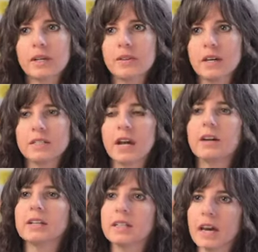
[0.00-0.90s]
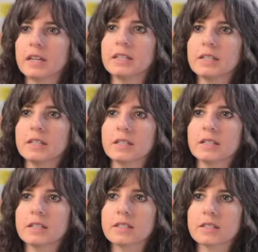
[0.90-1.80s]
that down again into
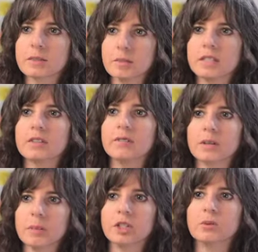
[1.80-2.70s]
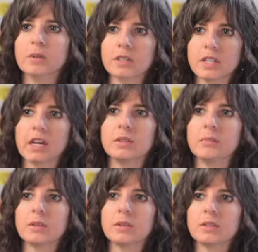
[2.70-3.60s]
these specific, measurable,
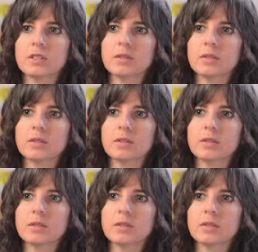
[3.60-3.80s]
attainable,